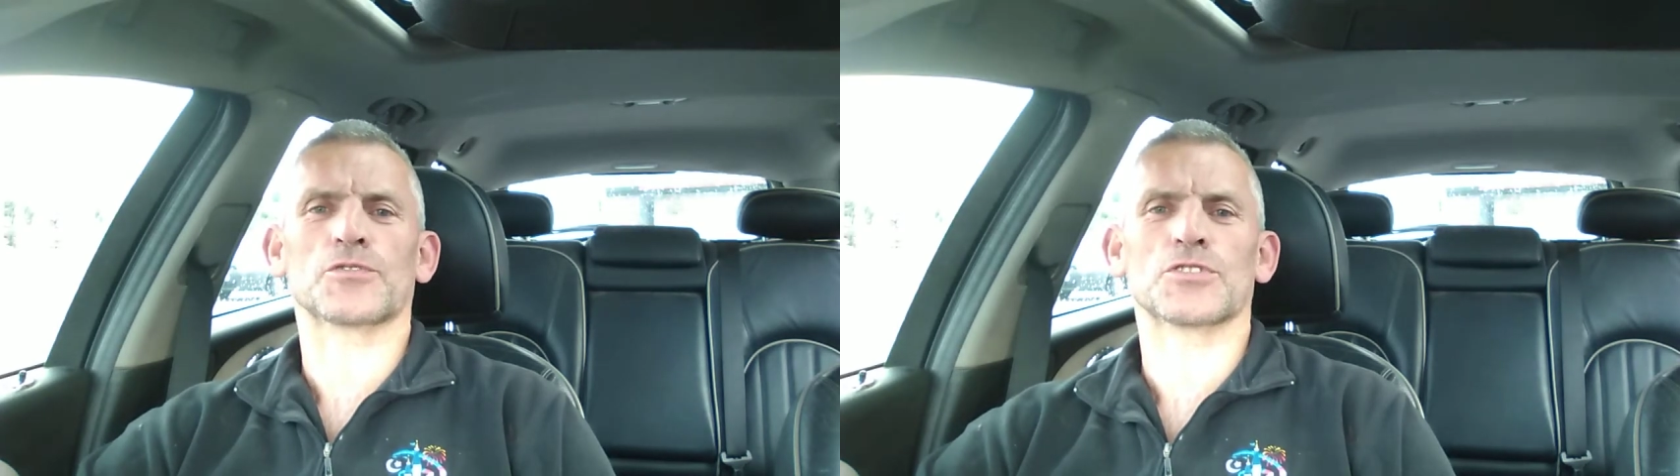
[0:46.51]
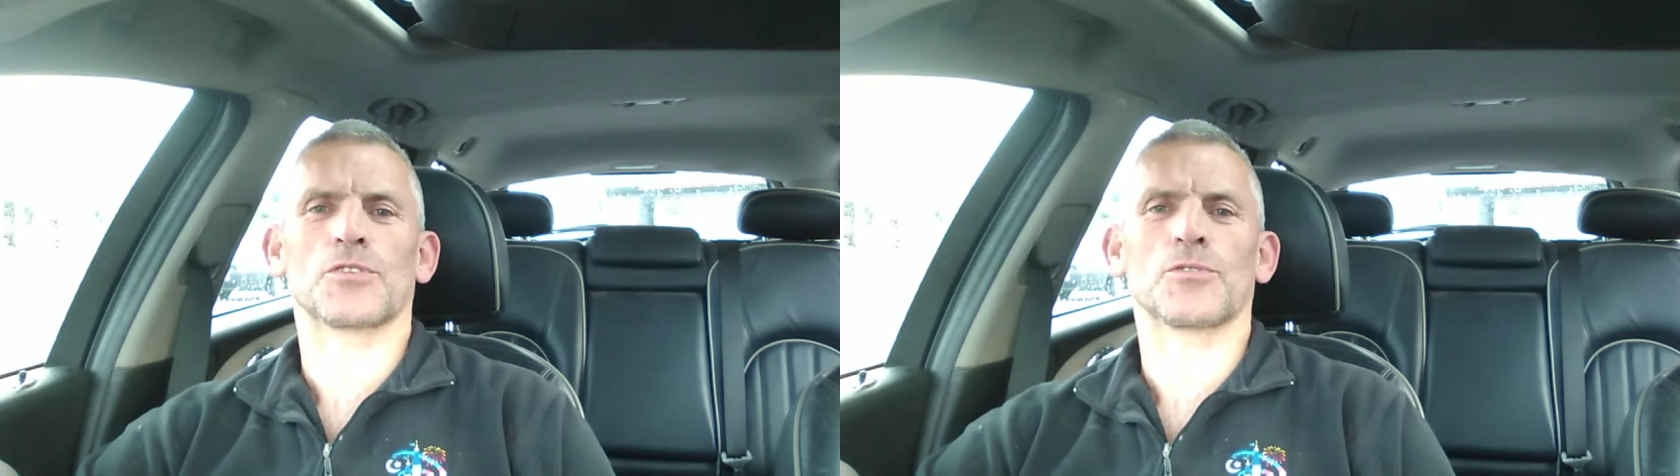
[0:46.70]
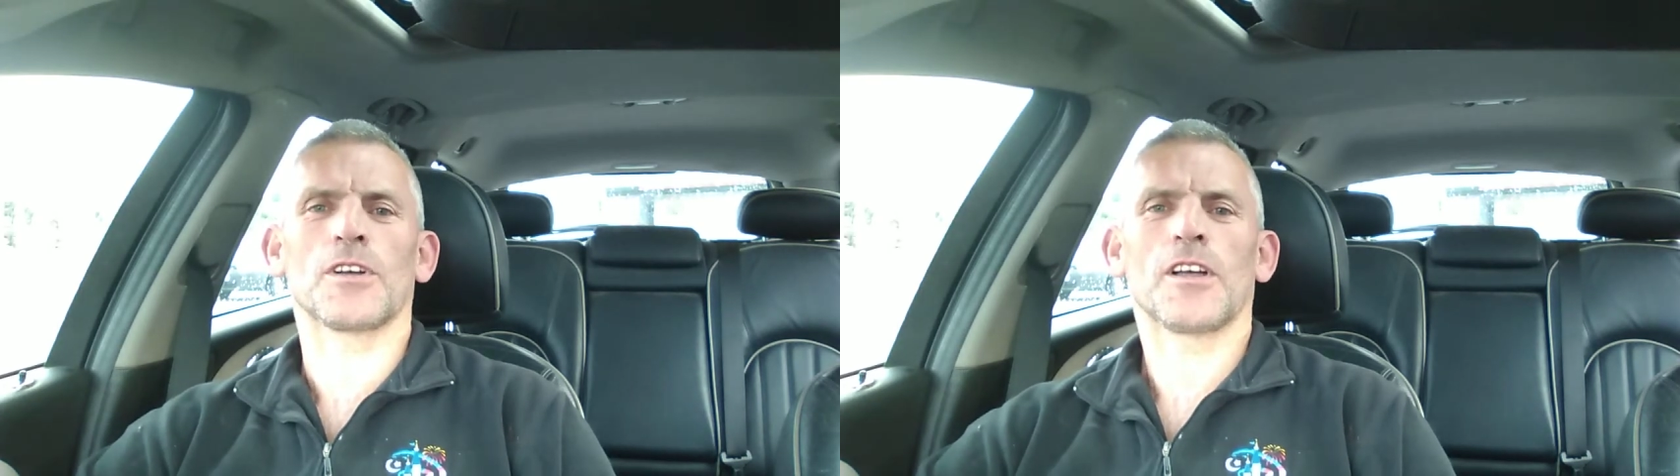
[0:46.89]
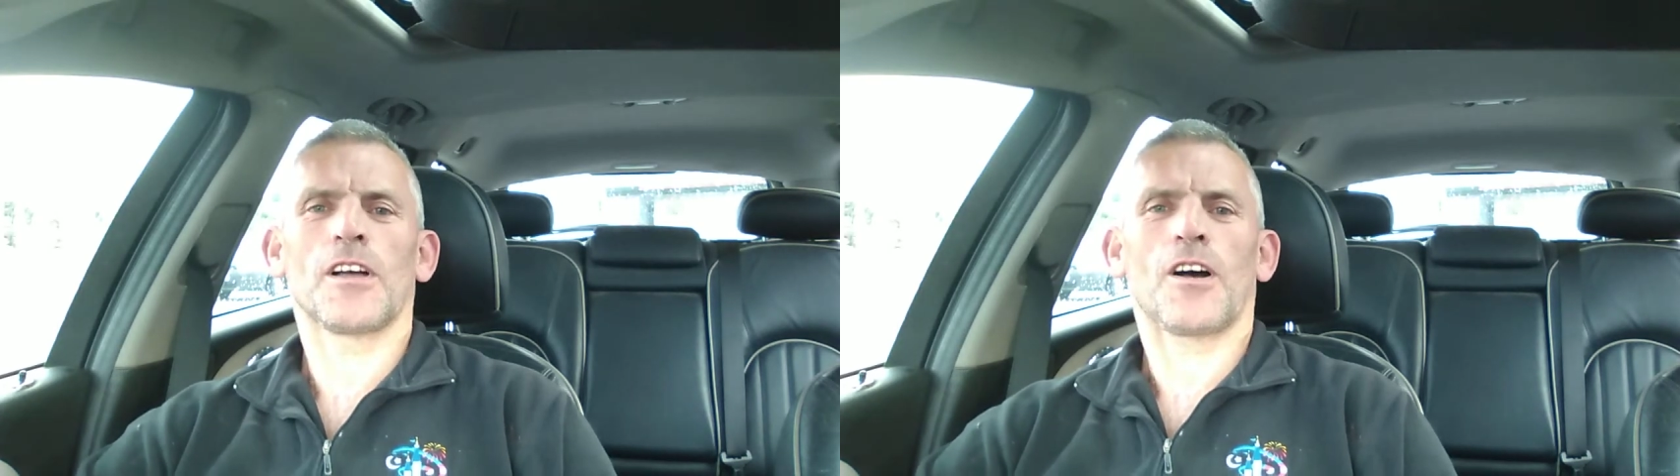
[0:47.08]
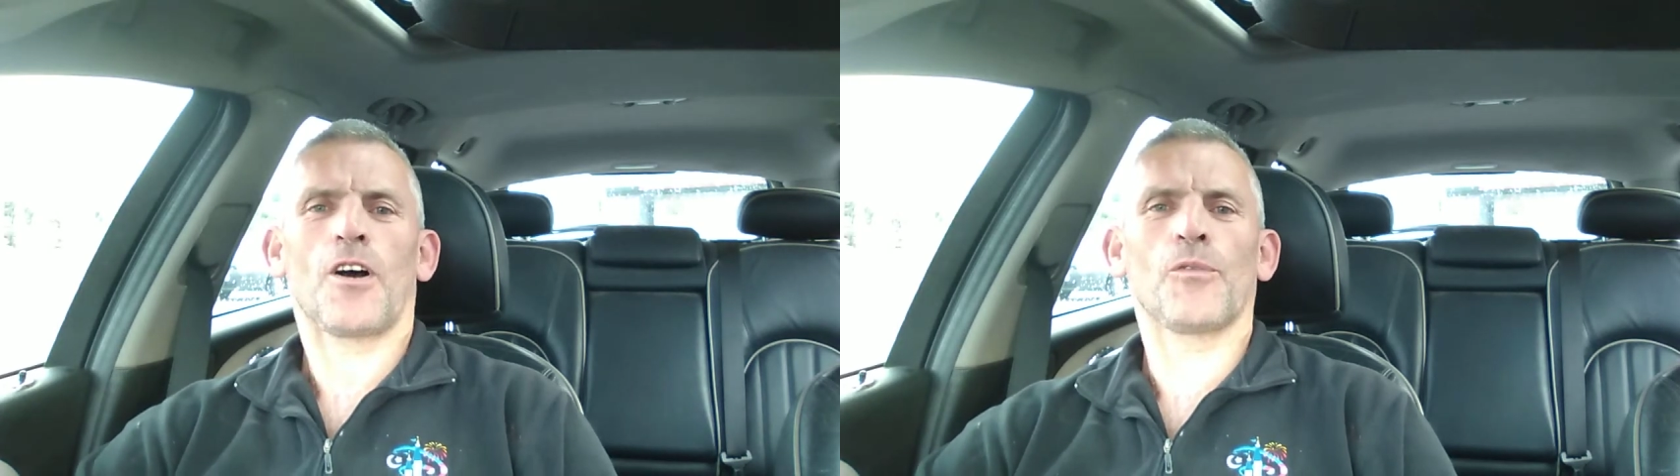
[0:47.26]
So
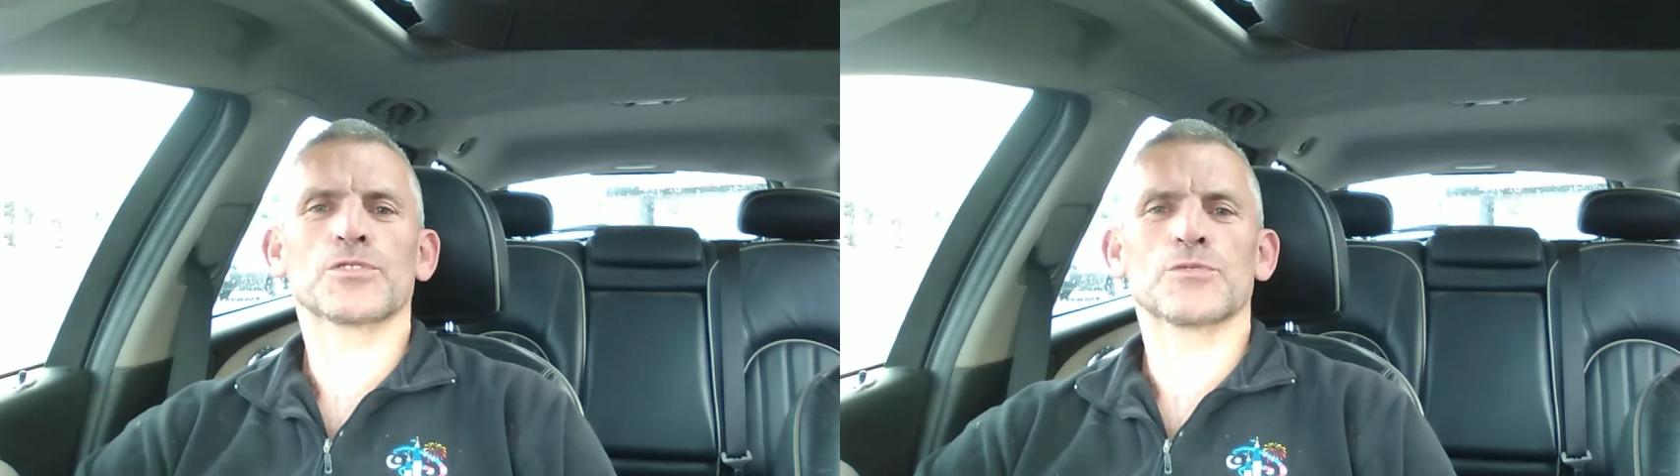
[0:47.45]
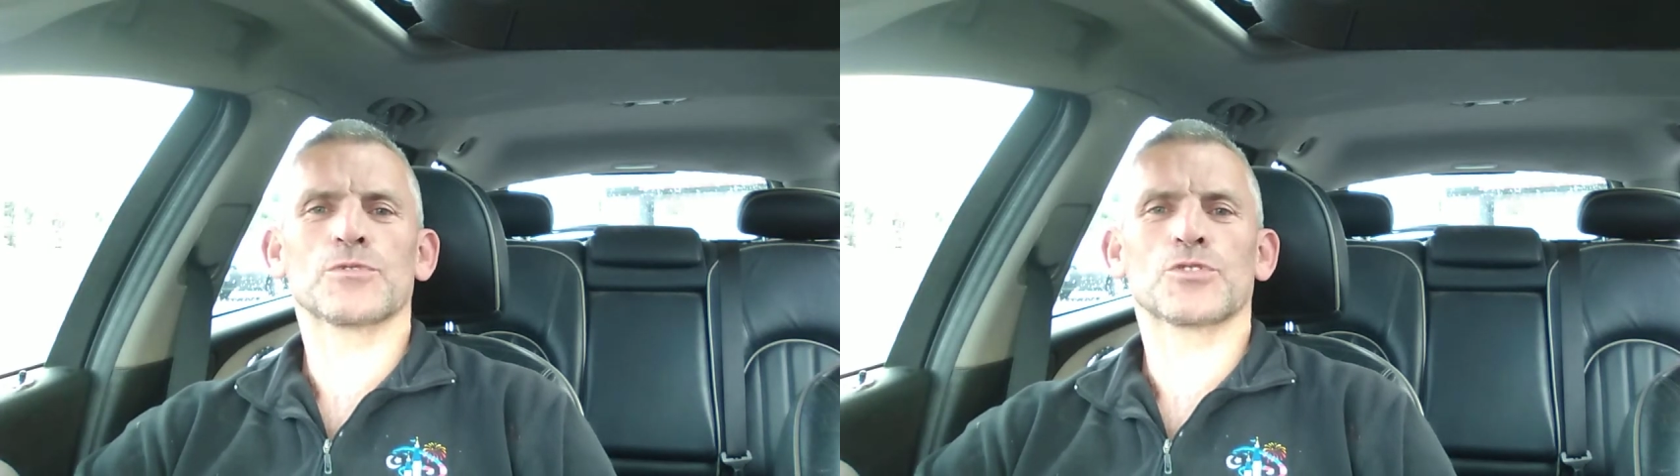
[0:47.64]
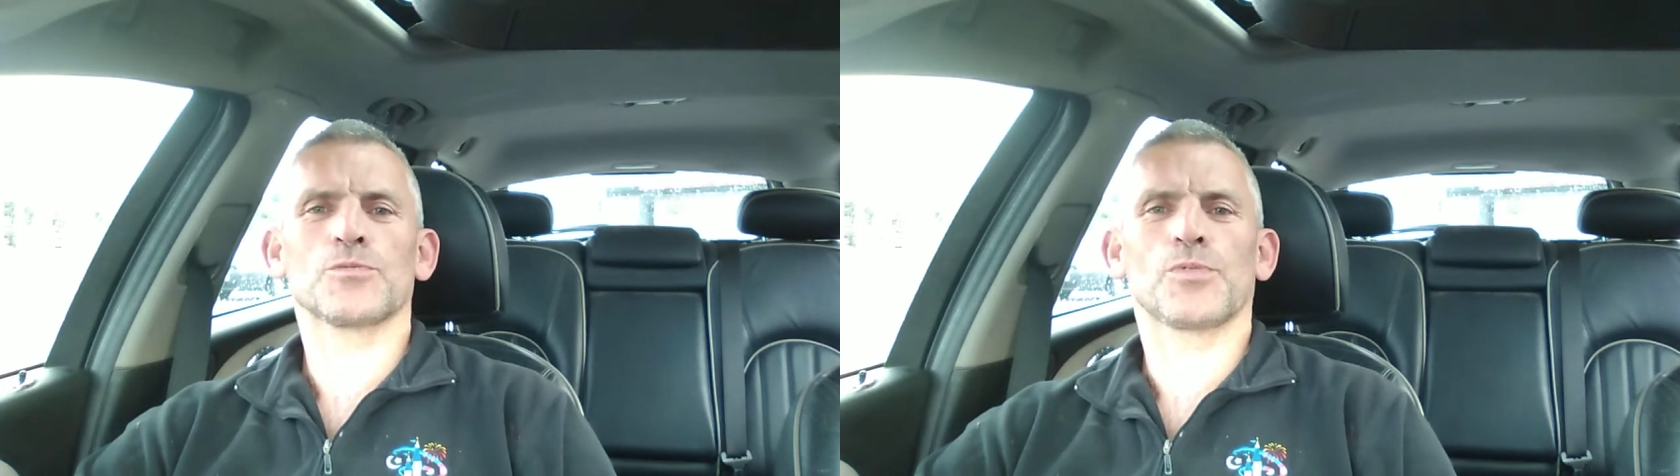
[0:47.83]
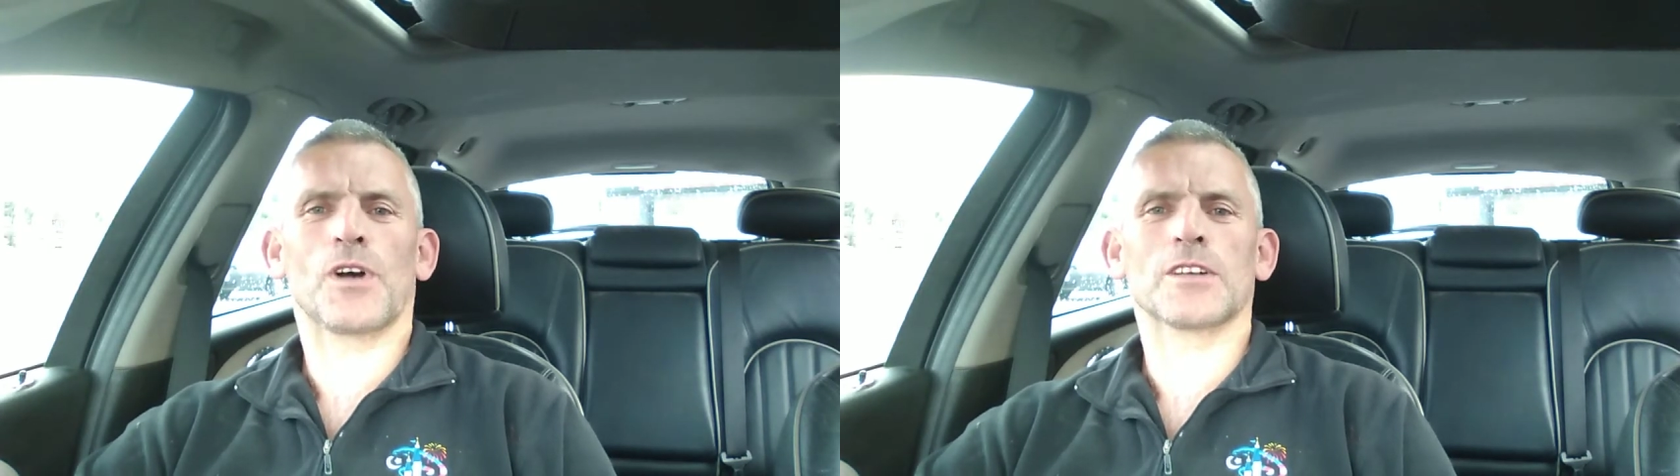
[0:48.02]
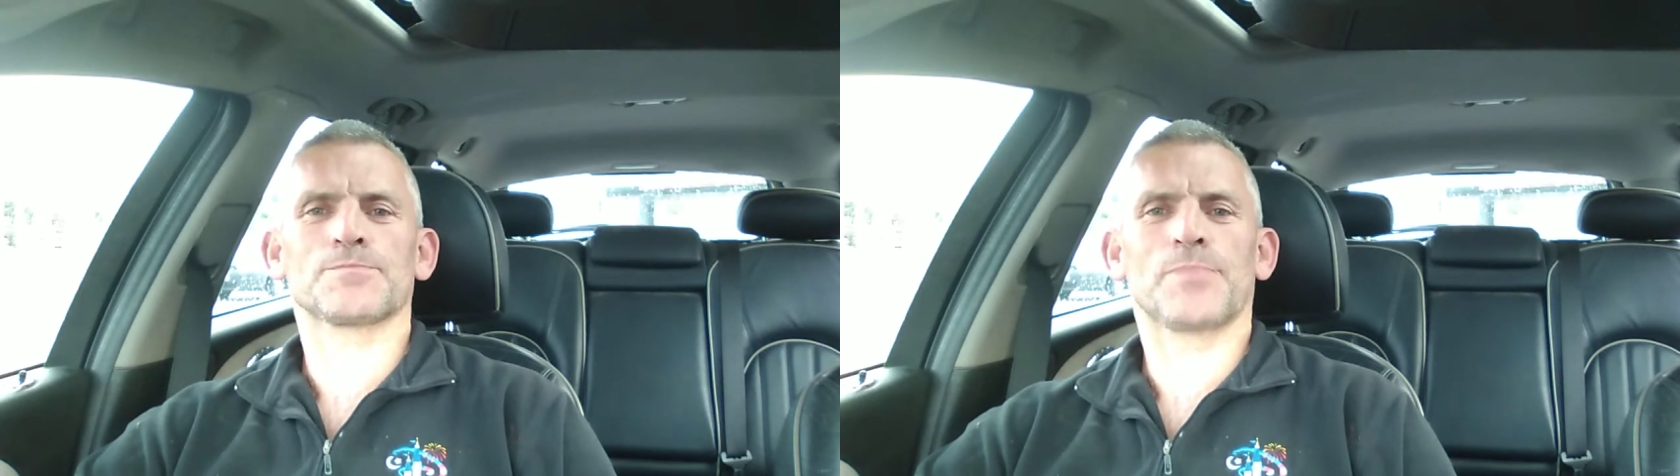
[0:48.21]
obviously we do put our